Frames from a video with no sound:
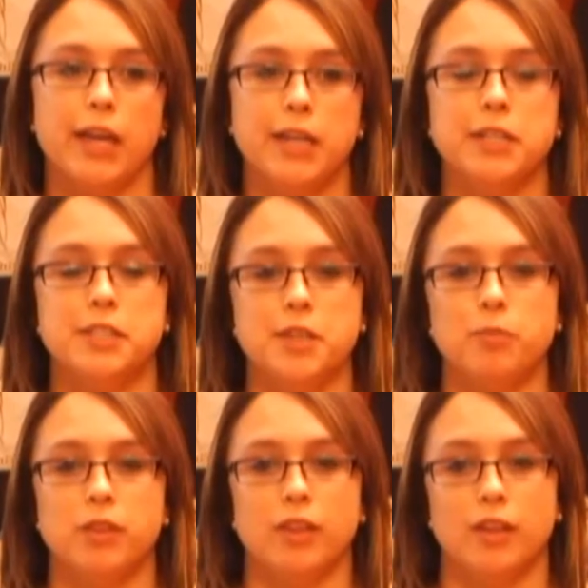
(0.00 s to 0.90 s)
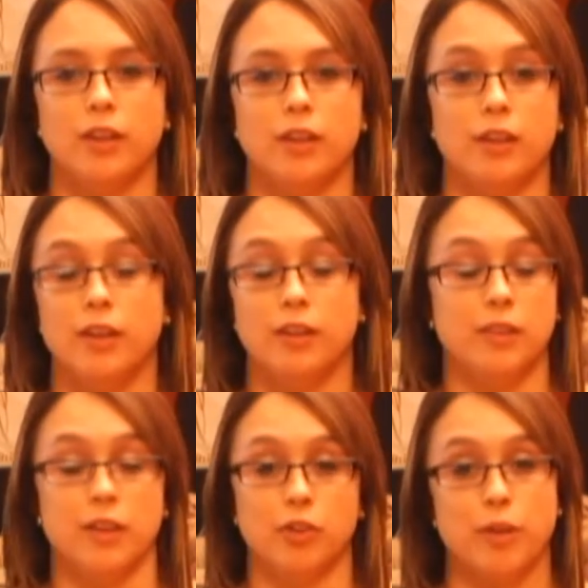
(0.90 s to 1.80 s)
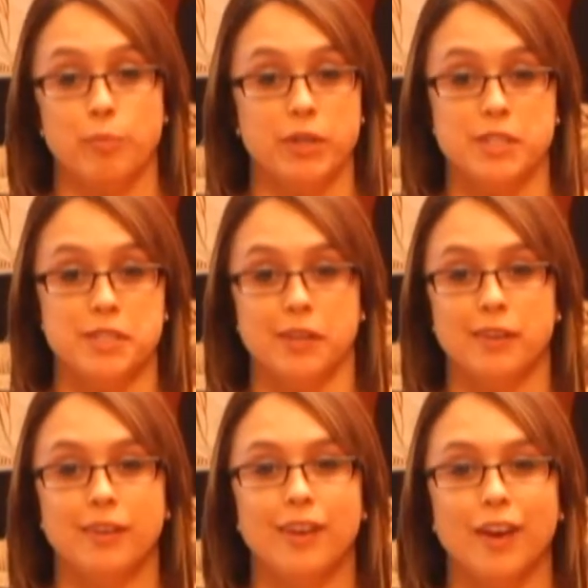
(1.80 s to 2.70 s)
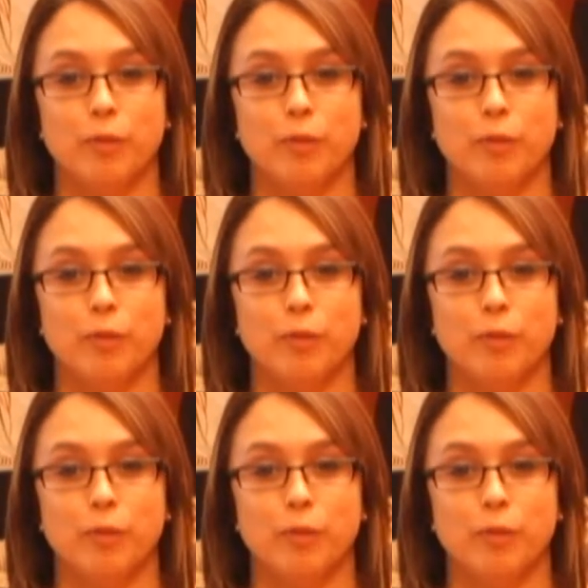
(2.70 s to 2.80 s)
he did something that none of the other companies did.